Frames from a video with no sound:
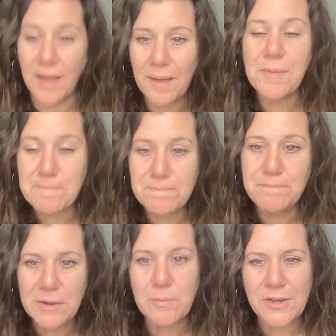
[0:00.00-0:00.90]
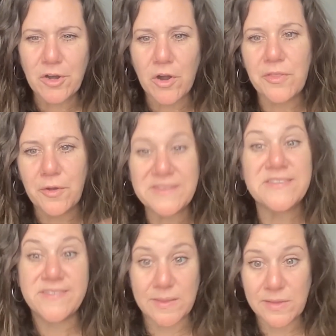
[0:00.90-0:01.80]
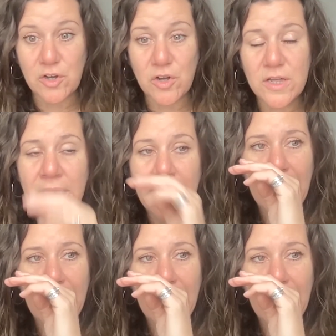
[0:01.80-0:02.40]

I'm a big reader, although it's cyclical.